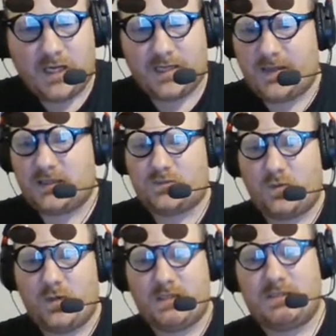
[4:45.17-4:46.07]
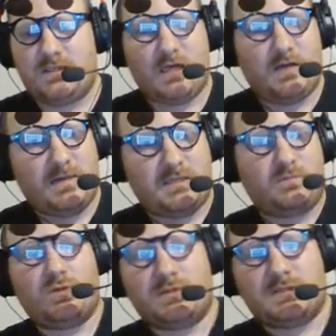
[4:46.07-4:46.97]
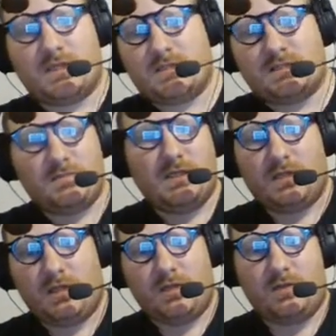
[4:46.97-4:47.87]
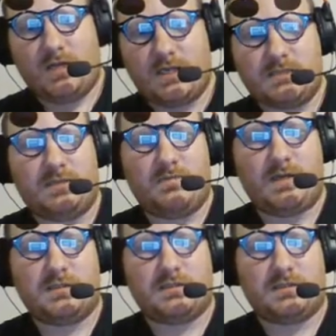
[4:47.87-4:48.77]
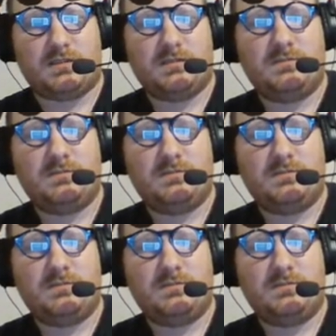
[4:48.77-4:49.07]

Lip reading: Thanks for watching. Combat sports is awesome, and you guys are amazing.